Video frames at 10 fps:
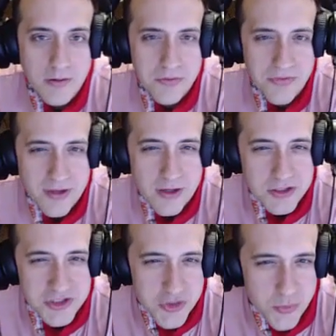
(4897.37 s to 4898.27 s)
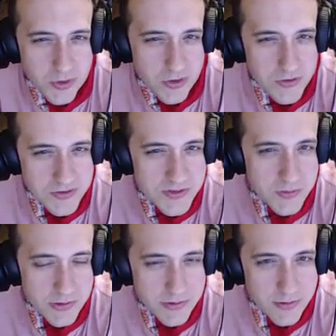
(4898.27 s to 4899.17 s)
Well, I don't think you're super
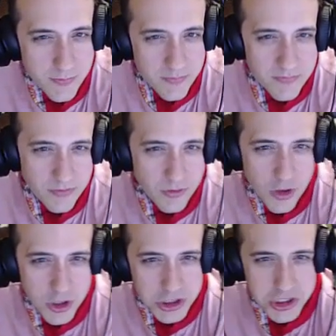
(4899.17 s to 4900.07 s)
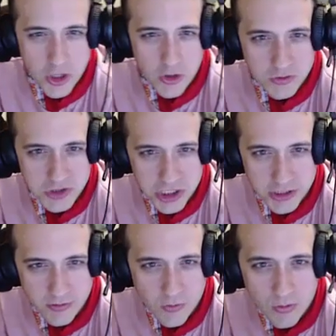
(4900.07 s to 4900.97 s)
close to a large
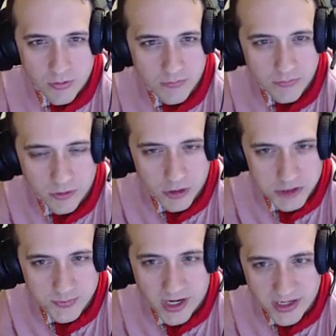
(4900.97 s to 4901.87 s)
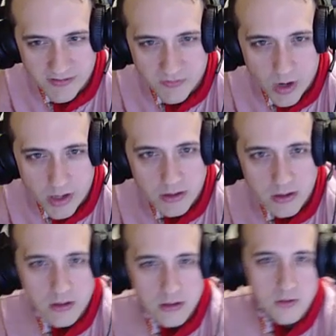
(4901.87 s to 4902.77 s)
ocean or large body of
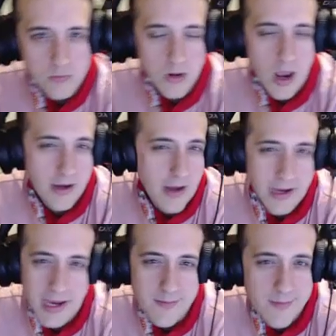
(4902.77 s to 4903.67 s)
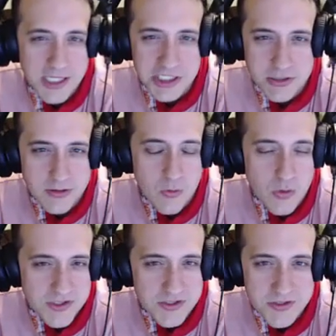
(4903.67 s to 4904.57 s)
water. Where I can't imagine the